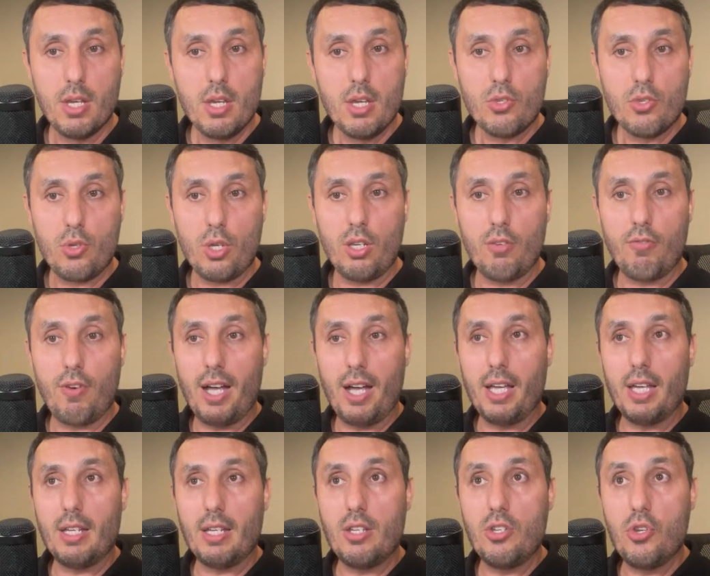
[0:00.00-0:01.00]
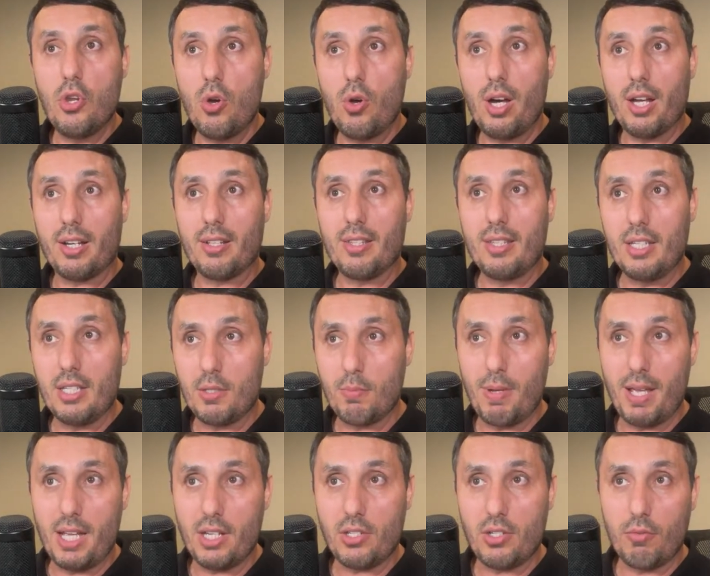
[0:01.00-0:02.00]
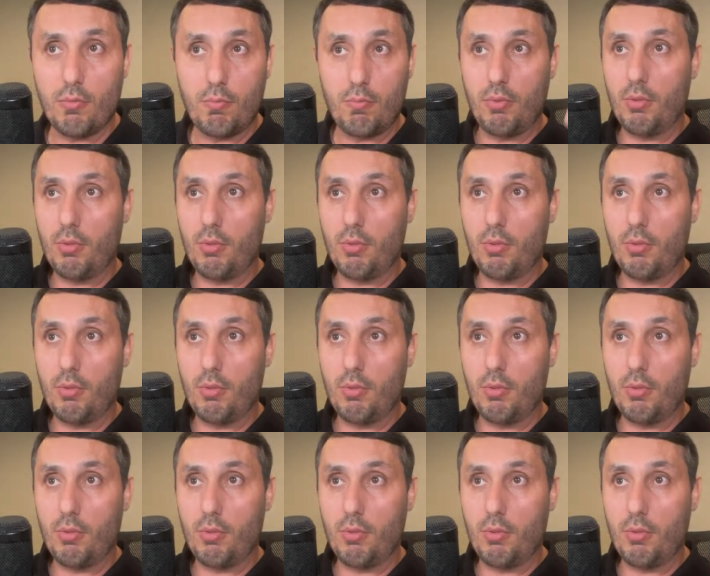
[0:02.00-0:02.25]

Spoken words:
So if I know how to dispatch, if